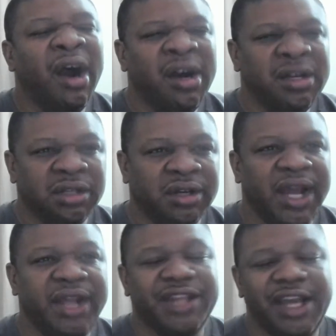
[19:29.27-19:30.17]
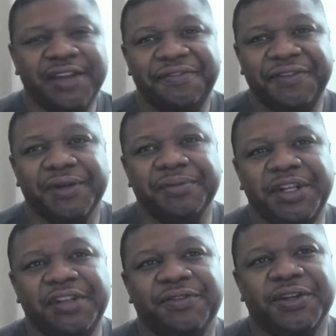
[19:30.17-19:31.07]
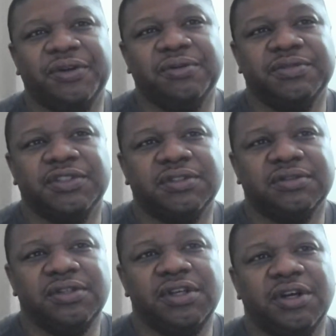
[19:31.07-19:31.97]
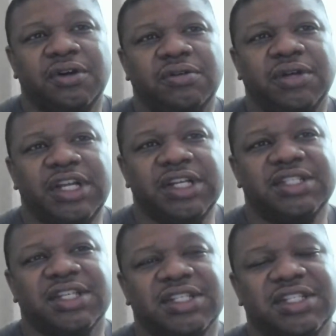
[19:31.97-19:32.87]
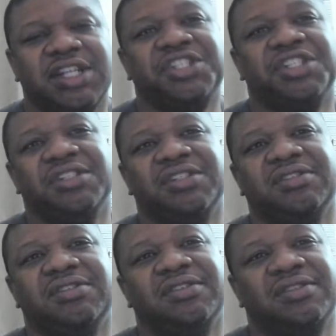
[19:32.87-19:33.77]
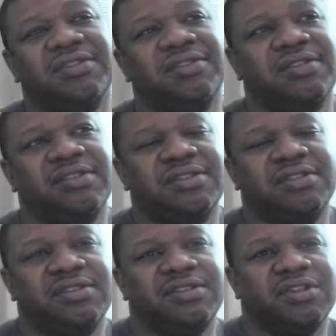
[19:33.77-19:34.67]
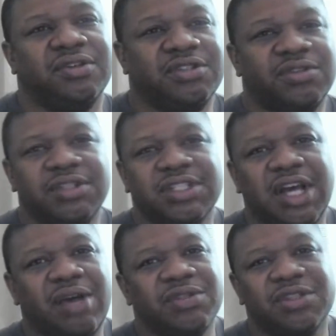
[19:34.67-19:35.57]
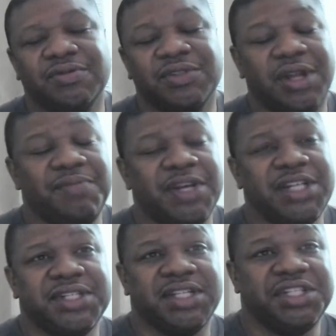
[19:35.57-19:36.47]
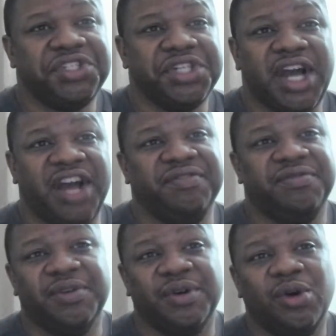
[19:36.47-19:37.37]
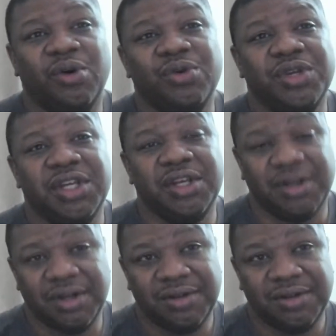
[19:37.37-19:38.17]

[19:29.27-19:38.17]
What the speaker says: so they could film these films, in succession. So as soon as that was done, so they basically shot for a whole year.